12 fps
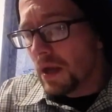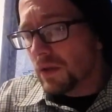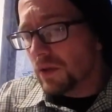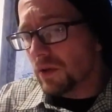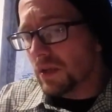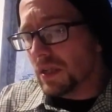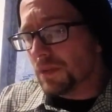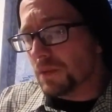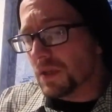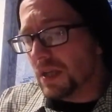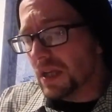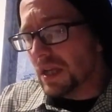During these
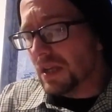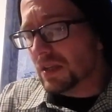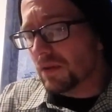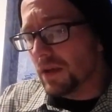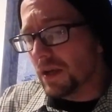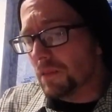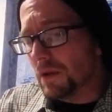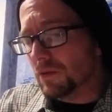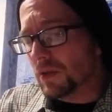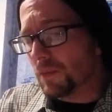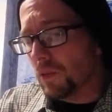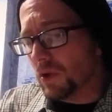proceedings, Kligman
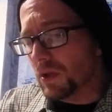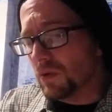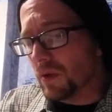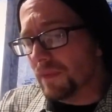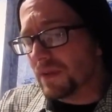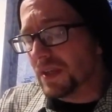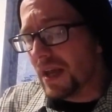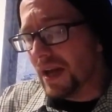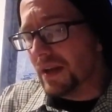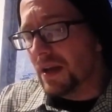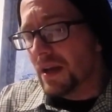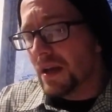was reported to have
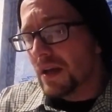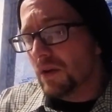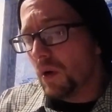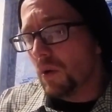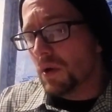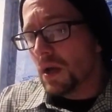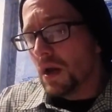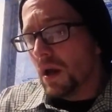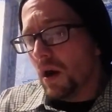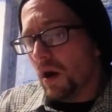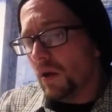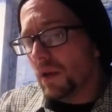said, quote,
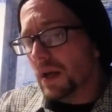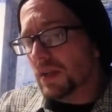"All I